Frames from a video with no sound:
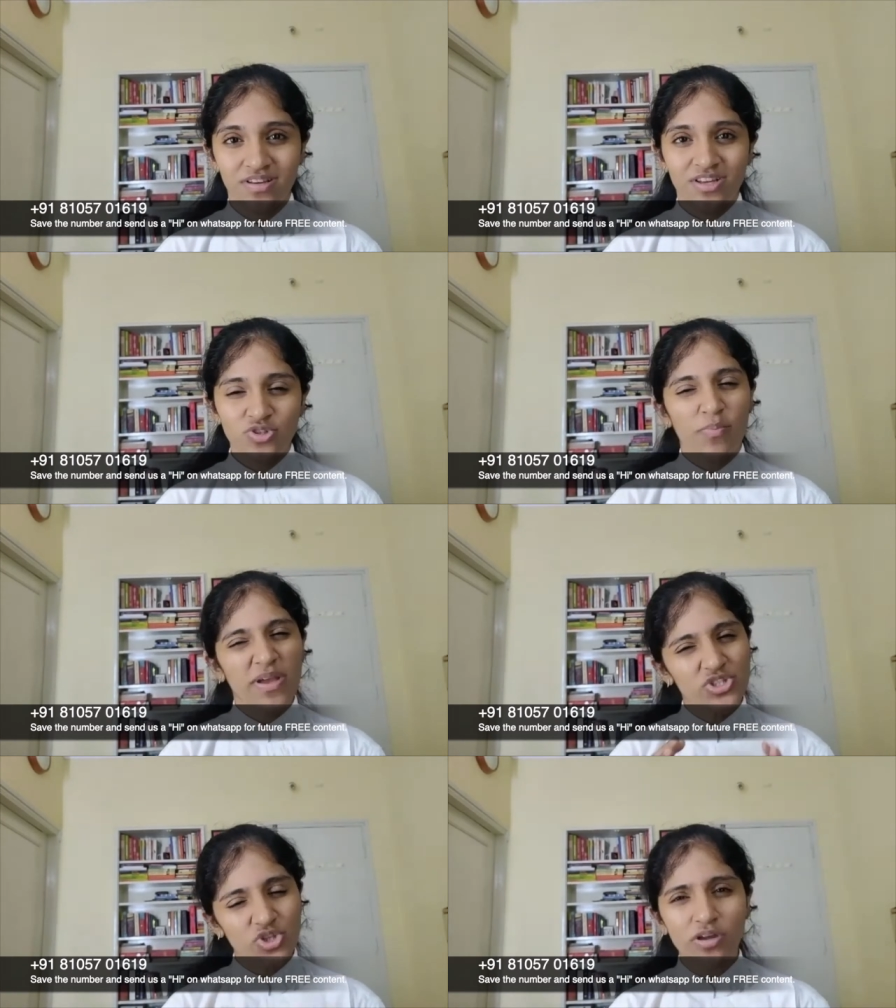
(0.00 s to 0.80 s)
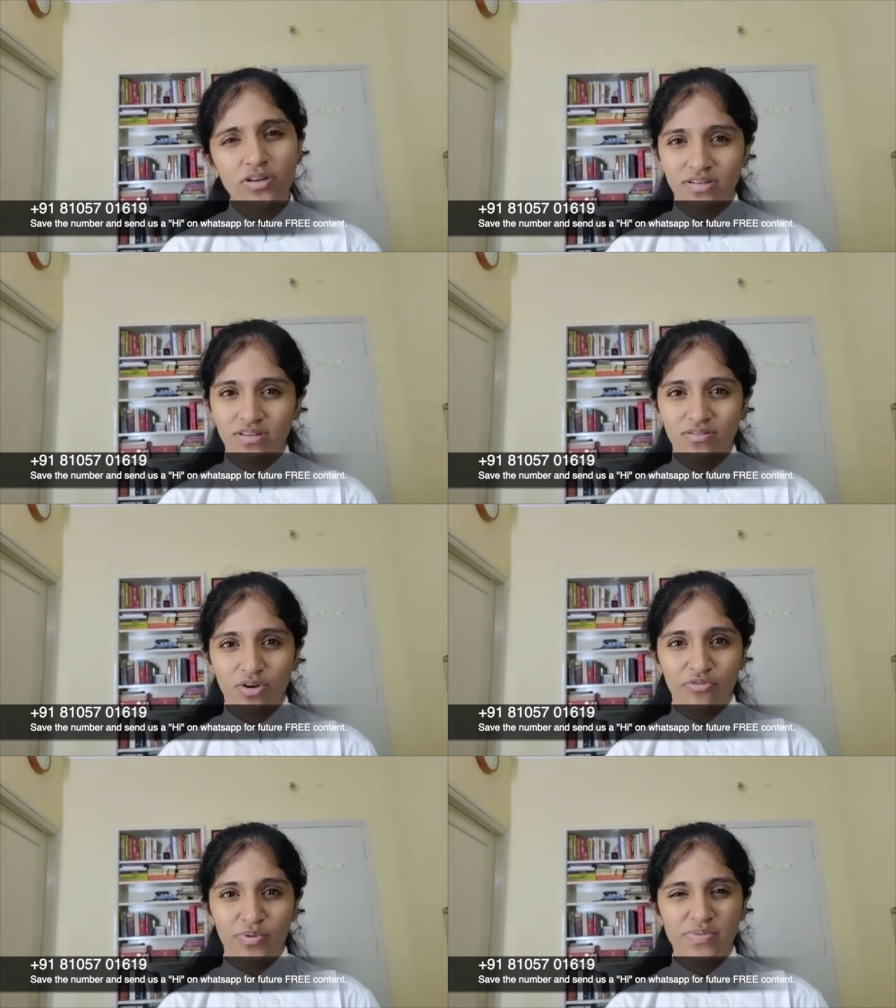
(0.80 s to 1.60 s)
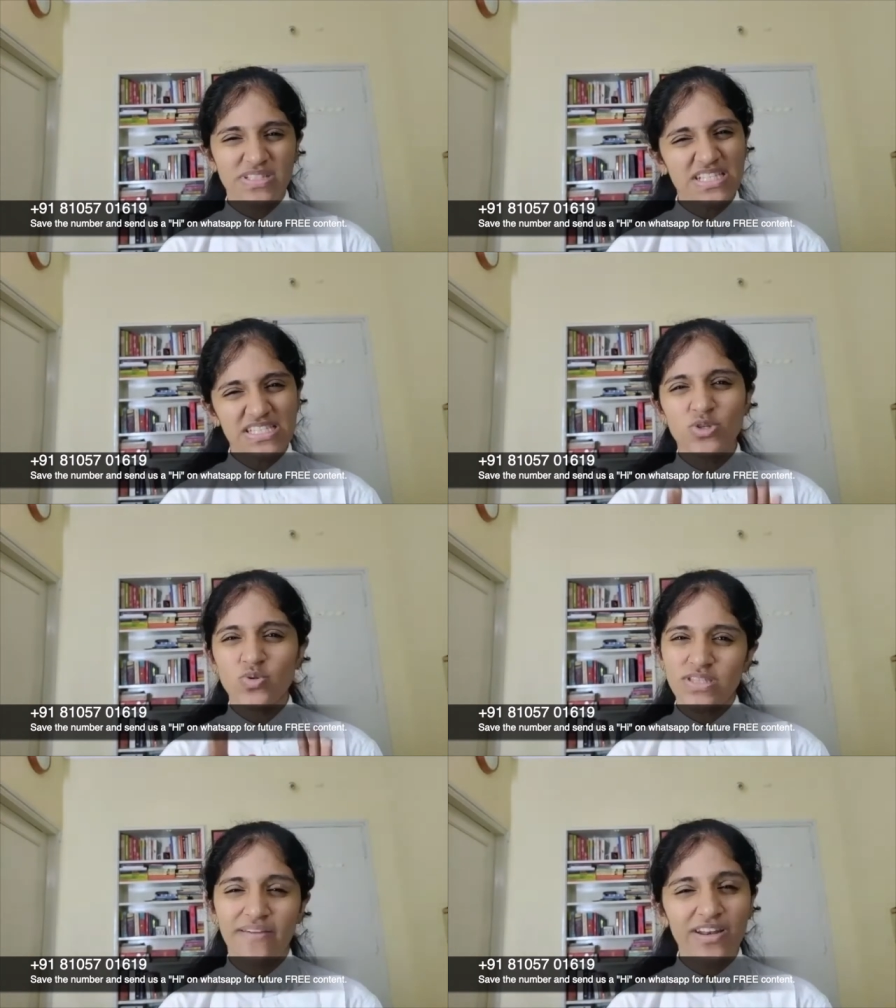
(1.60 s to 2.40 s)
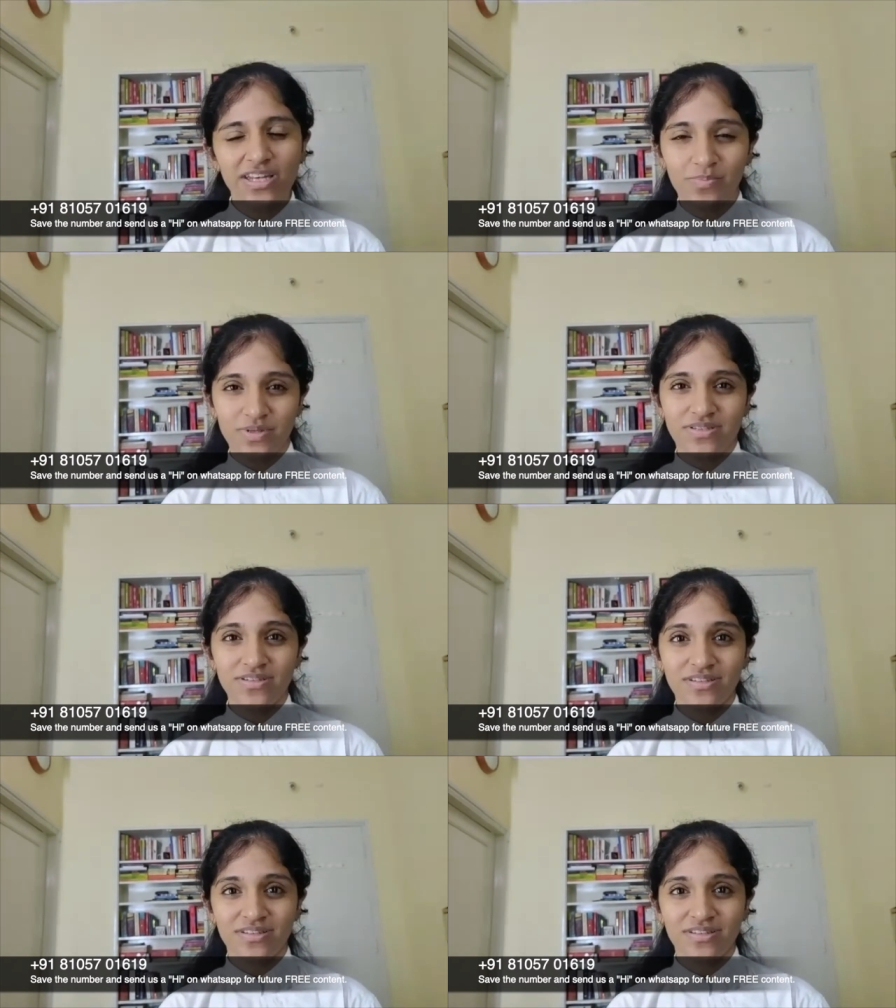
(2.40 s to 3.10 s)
So majority of people, 60 to 70%,